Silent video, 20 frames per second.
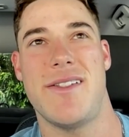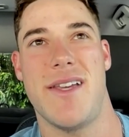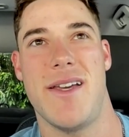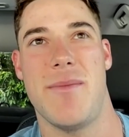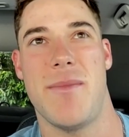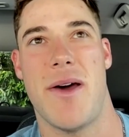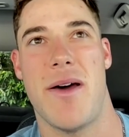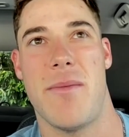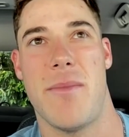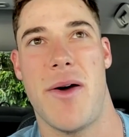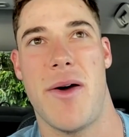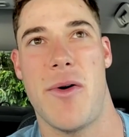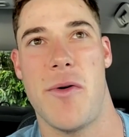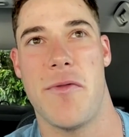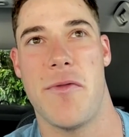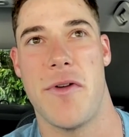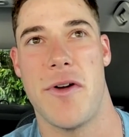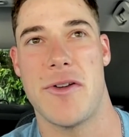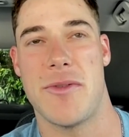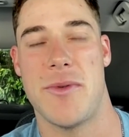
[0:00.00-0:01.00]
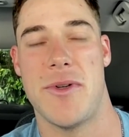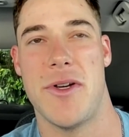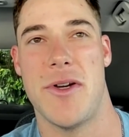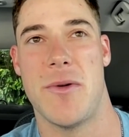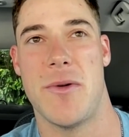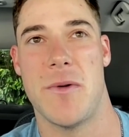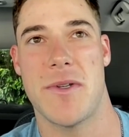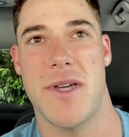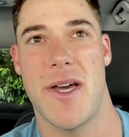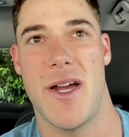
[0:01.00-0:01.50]
say my whole freshman
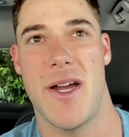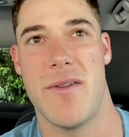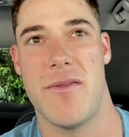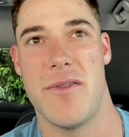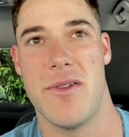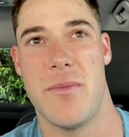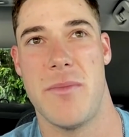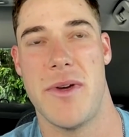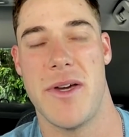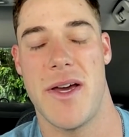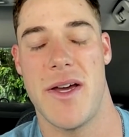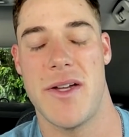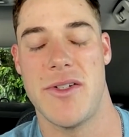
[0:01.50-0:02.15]
year was kind of a big